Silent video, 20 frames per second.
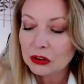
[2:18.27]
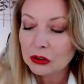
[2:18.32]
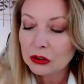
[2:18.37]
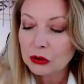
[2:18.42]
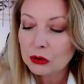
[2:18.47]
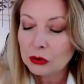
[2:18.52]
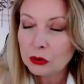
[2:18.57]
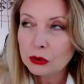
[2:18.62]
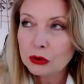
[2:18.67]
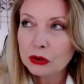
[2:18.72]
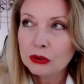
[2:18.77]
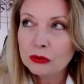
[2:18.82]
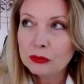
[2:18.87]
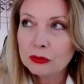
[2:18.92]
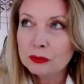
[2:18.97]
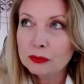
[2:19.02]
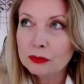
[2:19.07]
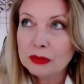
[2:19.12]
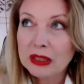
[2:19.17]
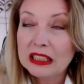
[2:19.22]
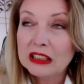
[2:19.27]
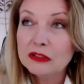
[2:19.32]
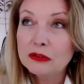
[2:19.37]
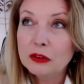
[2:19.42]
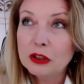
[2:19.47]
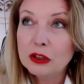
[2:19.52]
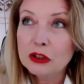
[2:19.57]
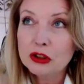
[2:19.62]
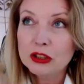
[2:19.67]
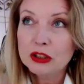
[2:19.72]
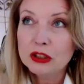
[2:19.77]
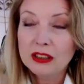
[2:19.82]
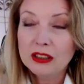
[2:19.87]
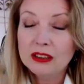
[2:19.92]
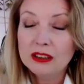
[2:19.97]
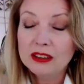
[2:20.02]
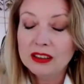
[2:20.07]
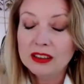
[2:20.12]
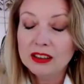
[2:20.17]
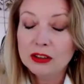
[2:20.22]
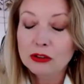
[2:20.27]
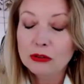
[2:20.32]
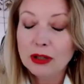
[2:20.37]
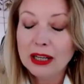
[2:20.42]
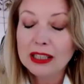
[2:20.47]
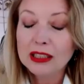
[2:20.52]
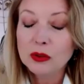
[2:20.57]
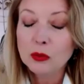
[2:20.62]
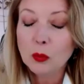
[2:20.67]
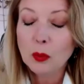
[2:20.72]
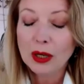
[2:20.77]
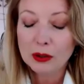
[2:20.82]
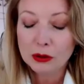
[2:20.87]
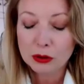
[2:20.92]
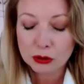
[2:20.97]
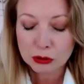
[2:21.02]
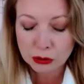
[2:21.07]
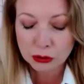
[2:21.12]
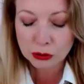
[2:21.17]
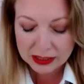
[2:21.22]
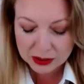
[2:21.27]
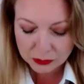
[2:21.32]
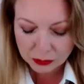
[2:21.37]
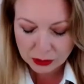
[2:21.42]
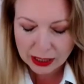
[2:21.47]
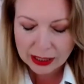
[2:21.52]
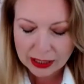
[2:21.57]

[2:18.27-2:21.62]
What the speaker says: you're envisioning a great wealth transfer.